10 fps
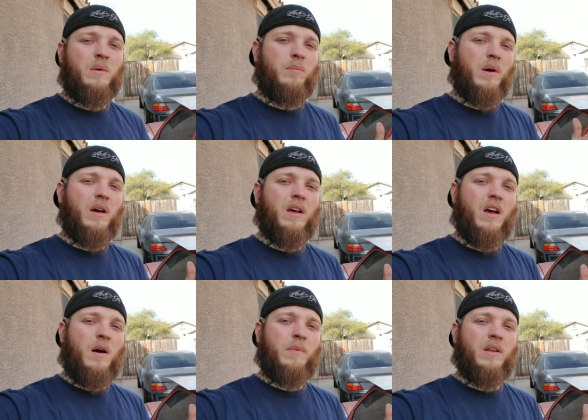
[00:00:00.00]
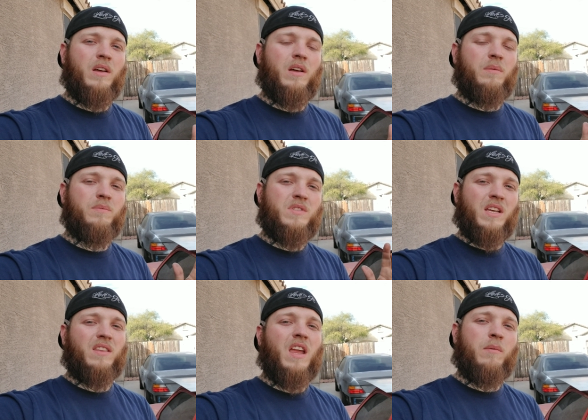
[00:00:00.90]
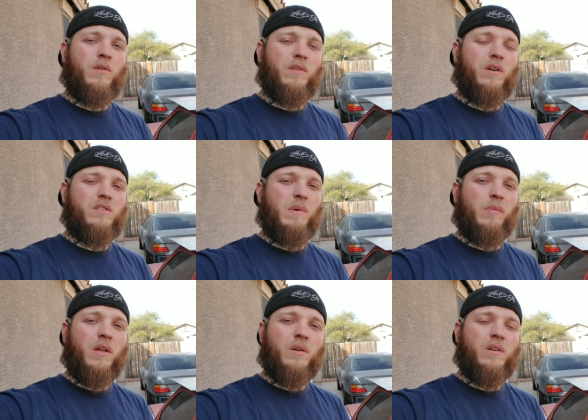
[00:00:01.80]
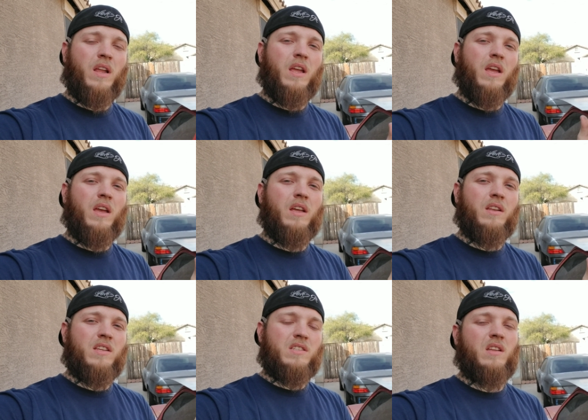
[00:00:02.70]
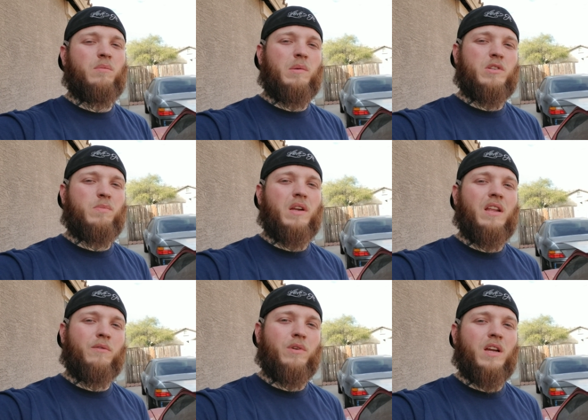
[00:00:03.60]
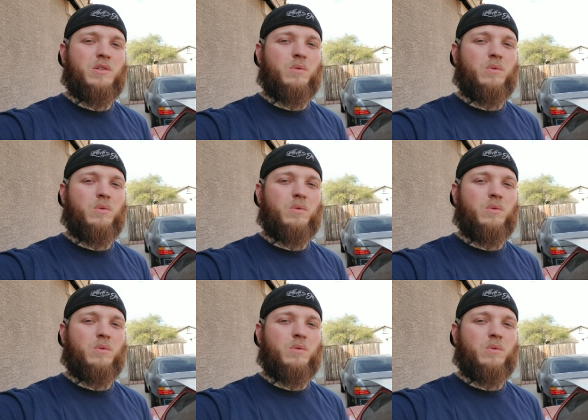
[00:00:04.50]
But I'm gonna take the camera over there to my brother, and he's gonna pretty much break it down for you guys